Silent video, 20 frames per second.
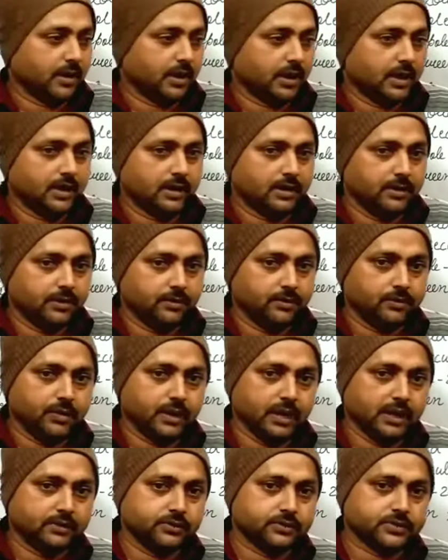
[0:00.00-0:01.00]
I would
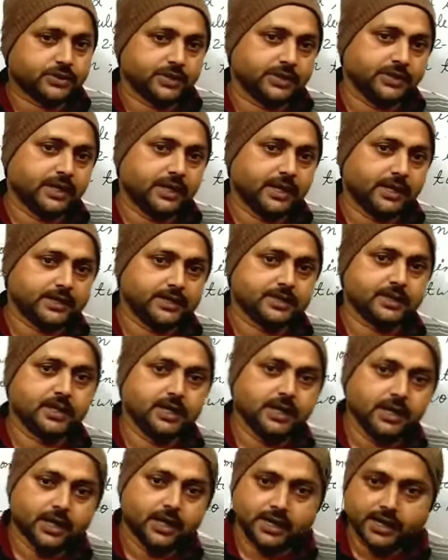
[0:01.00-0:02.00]
like to say that
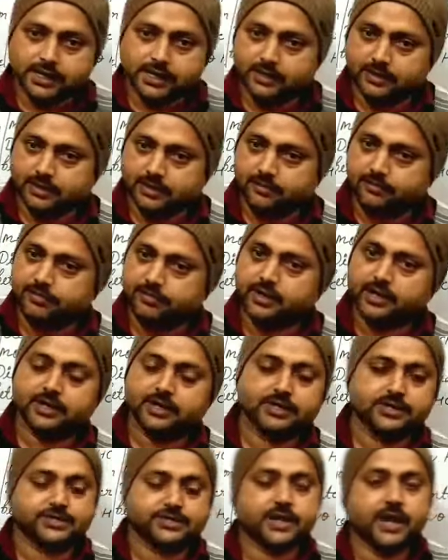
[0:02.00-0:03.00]
if you are
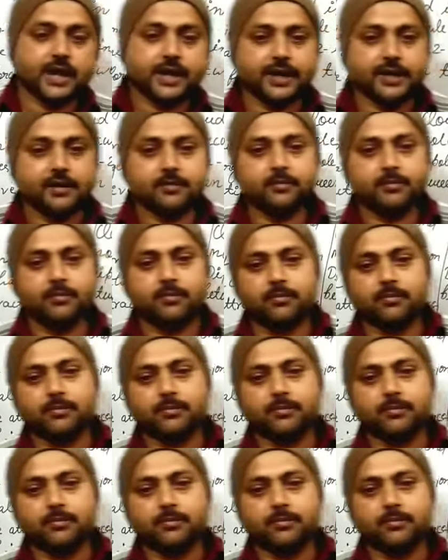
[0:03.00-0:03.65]
understanding